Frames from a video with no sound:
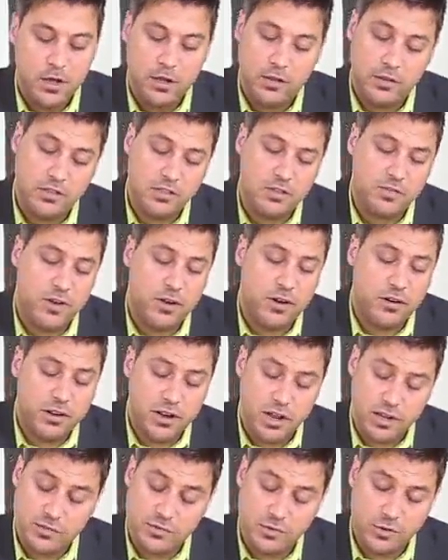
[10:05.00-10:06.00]
This is very
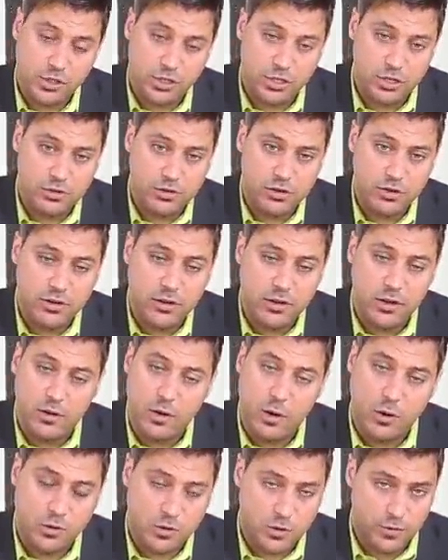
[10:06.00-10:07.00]
nice for children,
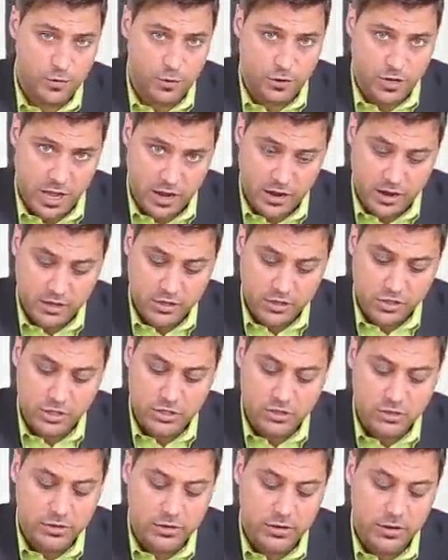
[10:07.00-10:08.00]
also for younger
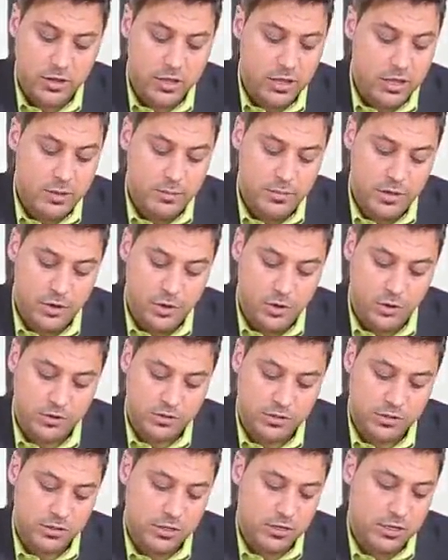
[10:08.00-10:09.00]
children, because
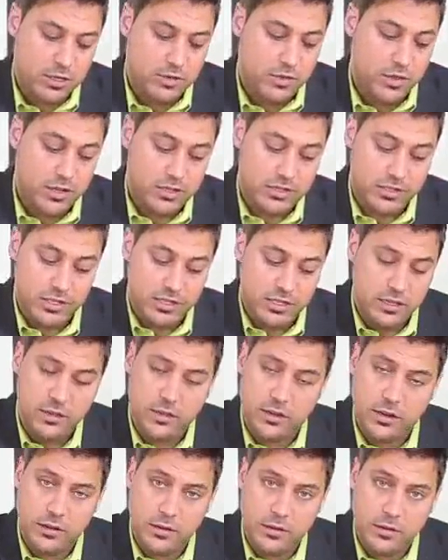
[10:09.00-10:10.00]
they see
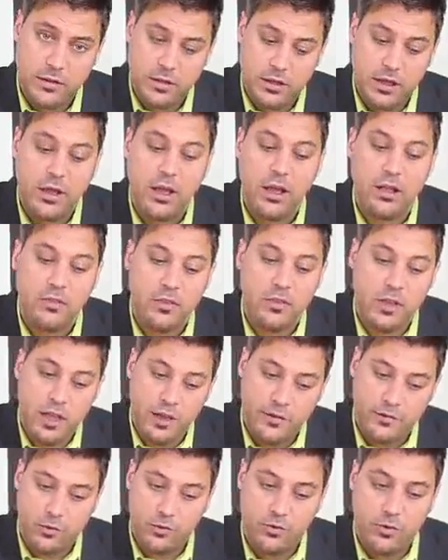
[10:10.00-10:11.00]
that and they
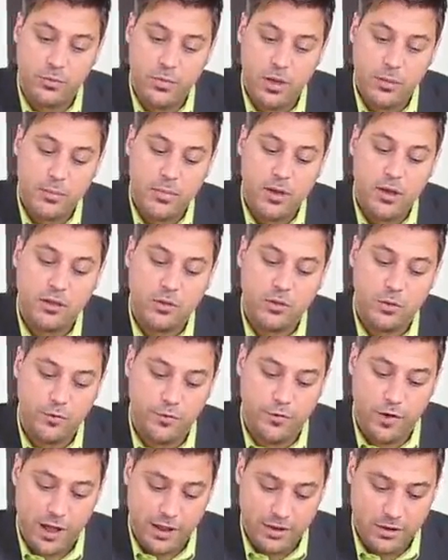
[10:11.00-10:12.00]
have to remember and to
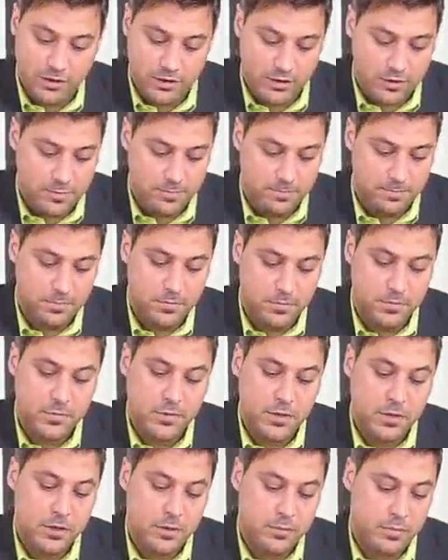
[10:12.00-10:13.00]
find it.
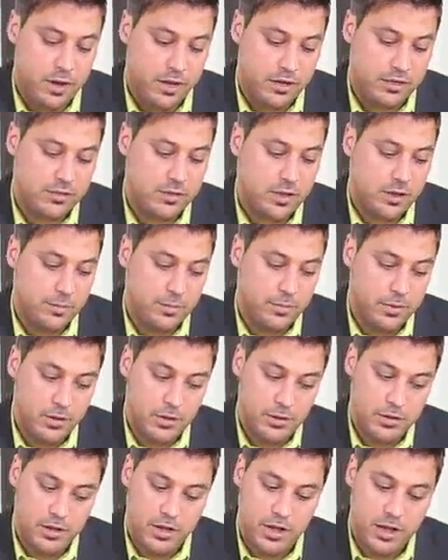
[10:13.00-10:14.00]
For example,
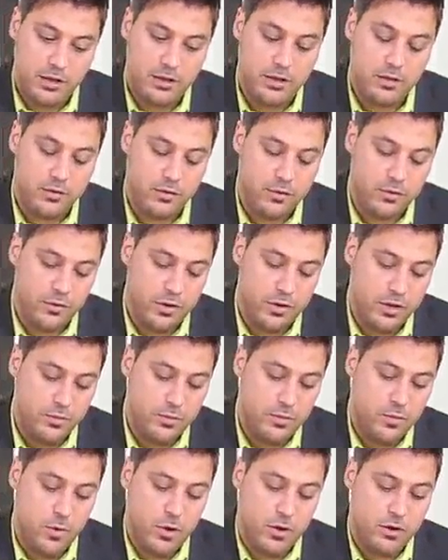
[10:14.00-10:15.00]
I need the green
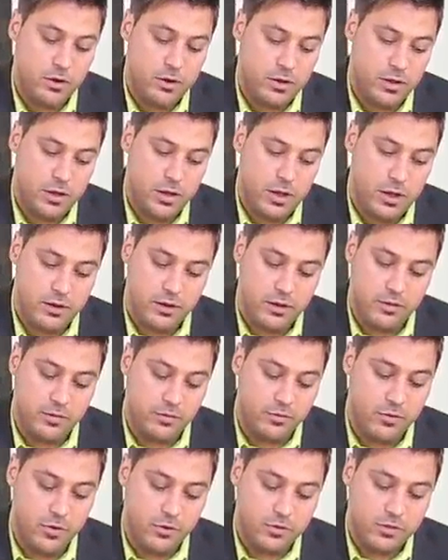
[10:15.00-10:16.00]
one, I need the
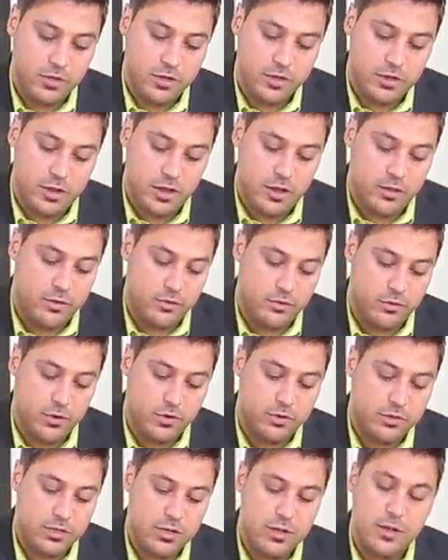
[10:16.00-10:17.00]
rosa and the
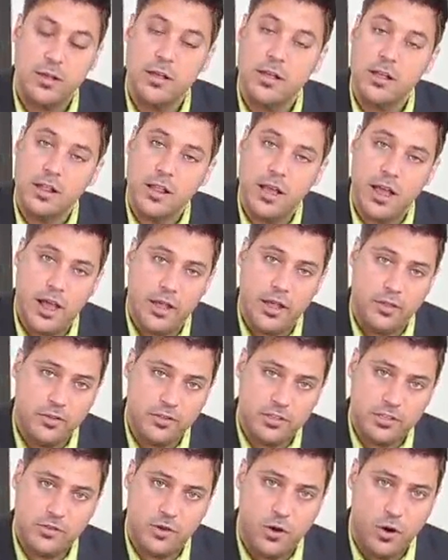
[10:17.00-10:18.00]
rosa. And this
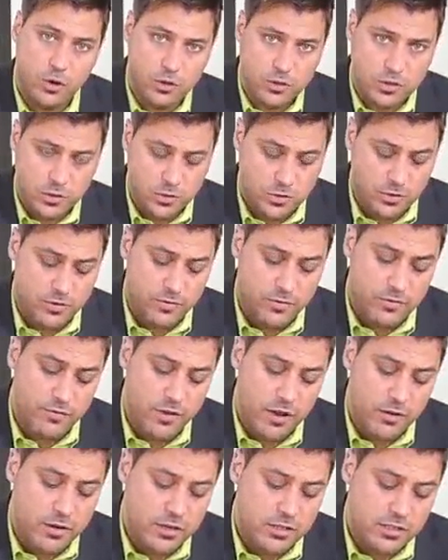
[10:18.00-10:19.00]
is also
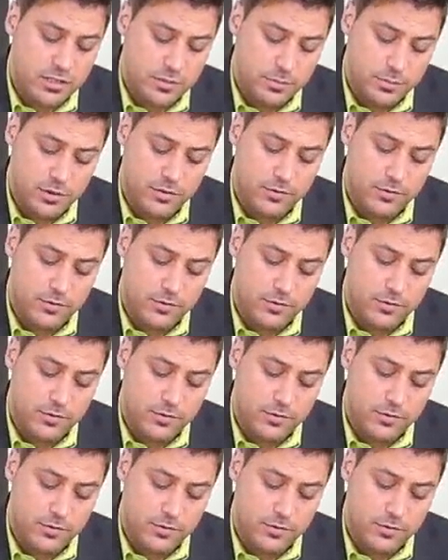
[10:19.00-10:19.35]
very simple